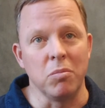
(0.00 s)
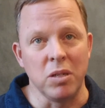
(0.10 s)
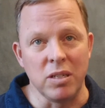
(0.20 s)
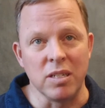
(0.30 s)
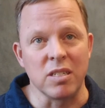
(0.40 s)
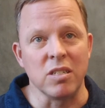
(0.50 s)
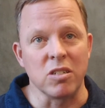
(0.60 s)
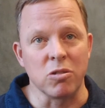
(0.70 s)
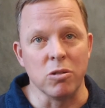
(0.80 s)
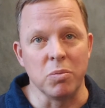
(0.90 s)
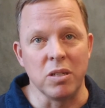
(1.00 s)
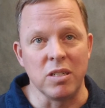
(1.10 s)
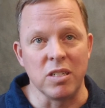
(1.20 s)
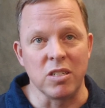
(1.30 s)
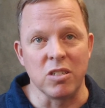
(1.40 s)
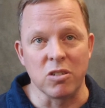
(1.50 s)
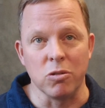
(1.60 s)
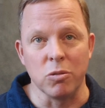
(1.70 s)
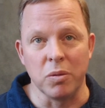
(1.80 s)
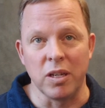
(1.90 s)
mid-distance group and a distance
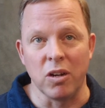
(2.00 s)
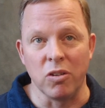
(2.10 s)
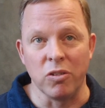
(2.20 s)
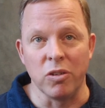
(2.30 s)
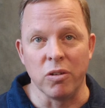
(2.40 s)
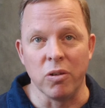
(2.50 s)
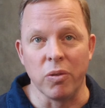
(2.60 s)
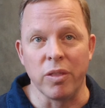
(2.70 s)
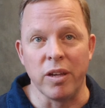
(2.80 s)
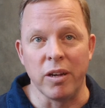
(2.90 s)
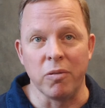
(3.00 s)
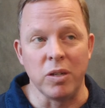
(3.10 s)
group, and they all do their own thing.